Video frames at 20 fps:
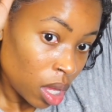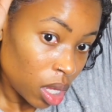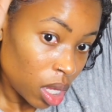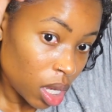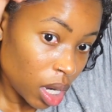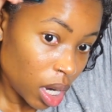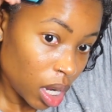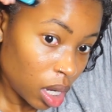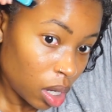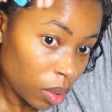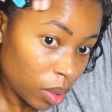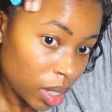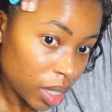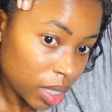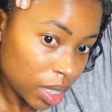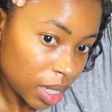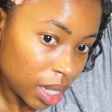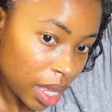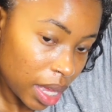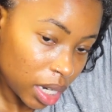you know,
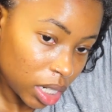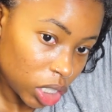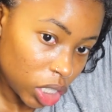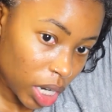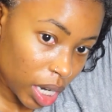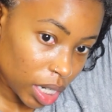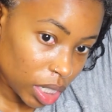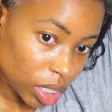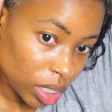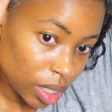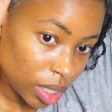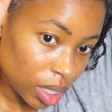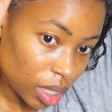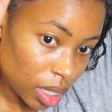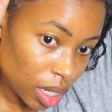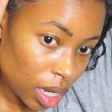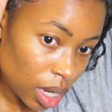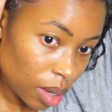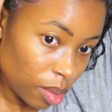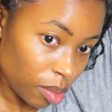it's a lot of
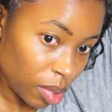changes.